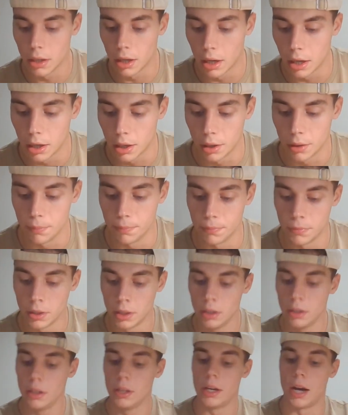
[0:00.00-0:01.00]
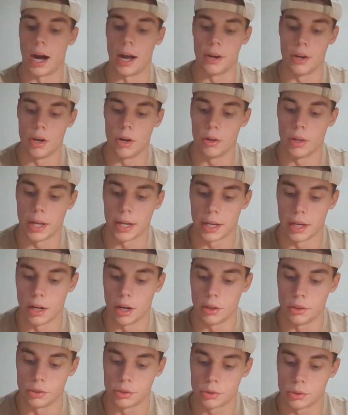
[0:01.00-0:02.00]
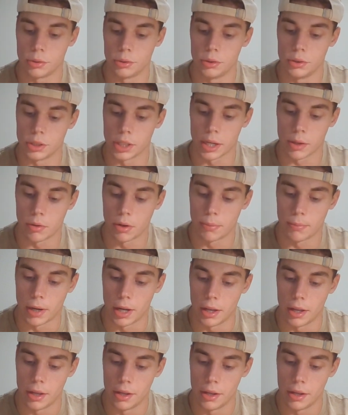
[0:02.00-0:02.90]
Um, I know like at other schools, like one